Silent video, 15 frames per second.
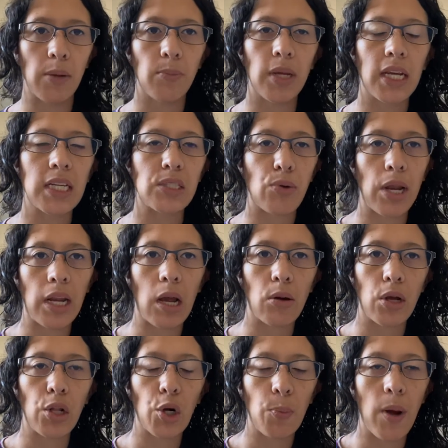because right now
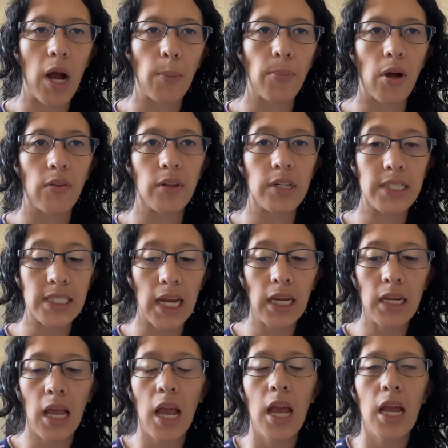Colourpop on their site
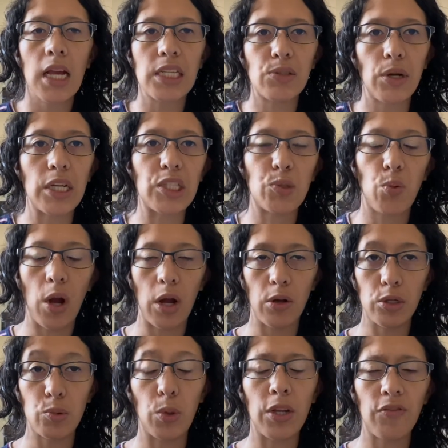is running
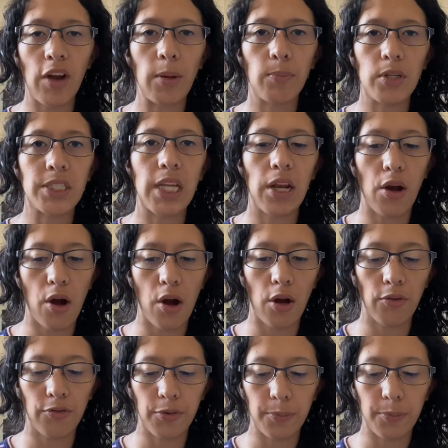25% off.